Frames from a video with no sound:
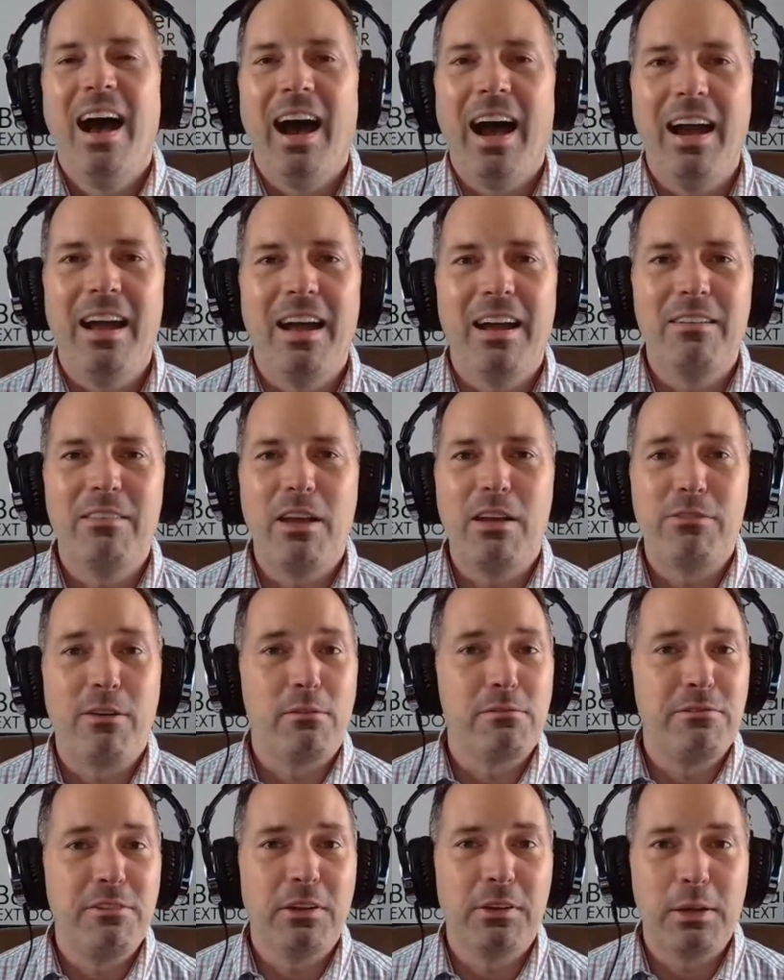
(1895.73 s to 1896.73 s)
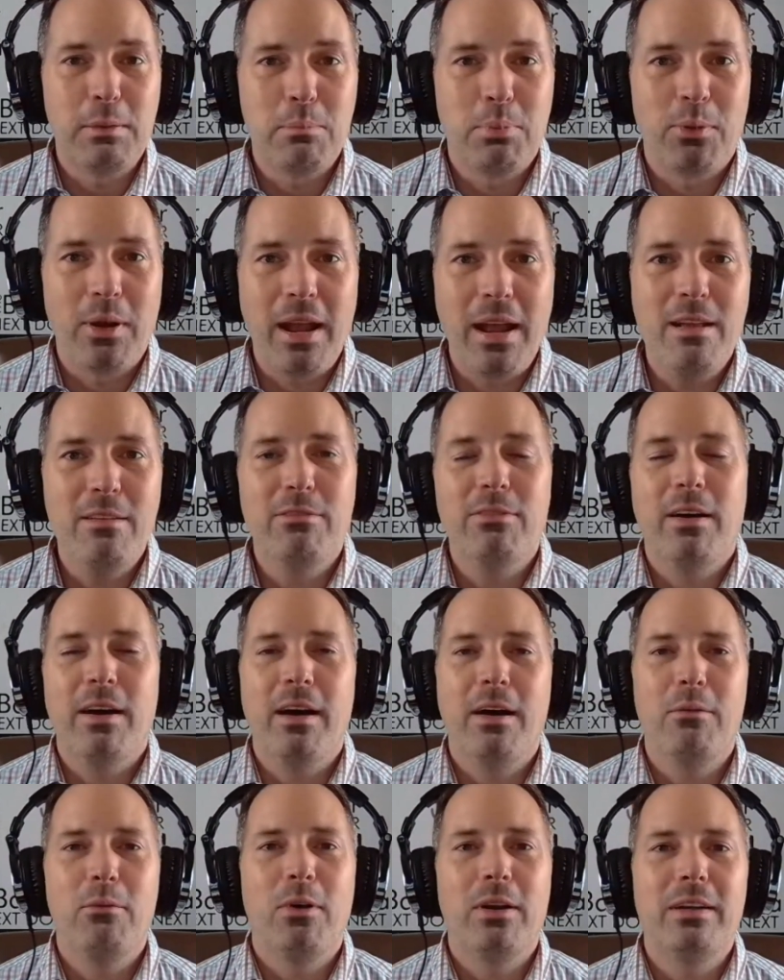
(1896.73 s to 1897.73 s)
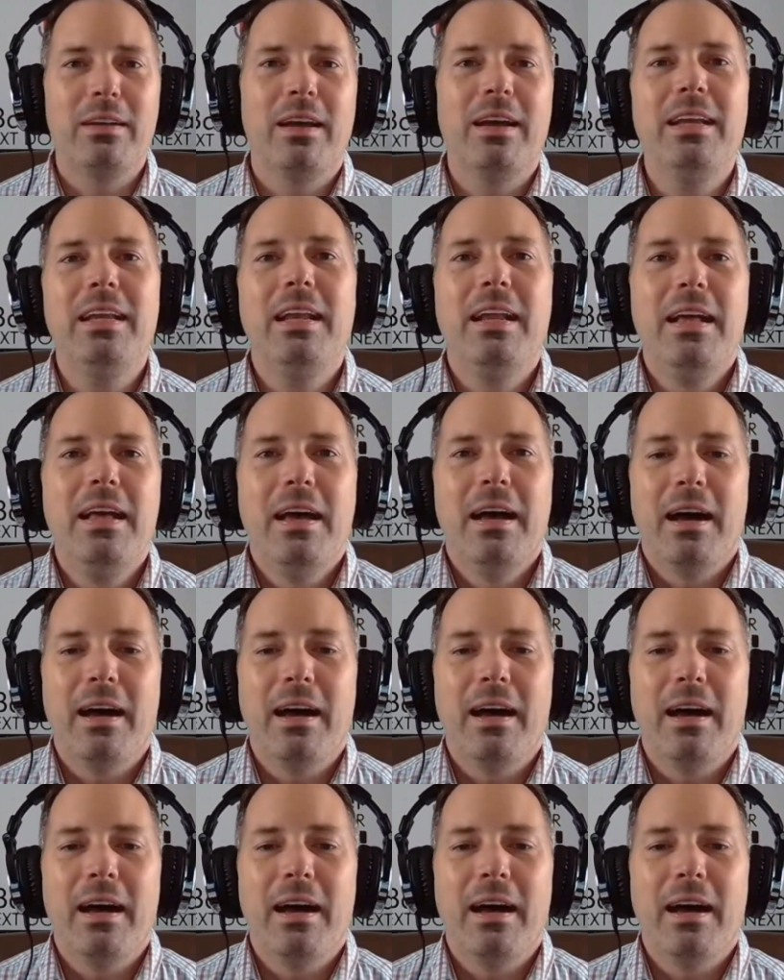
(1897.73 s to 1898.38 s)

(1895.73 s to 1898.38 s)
I, if I'm feeling brave uh, one night.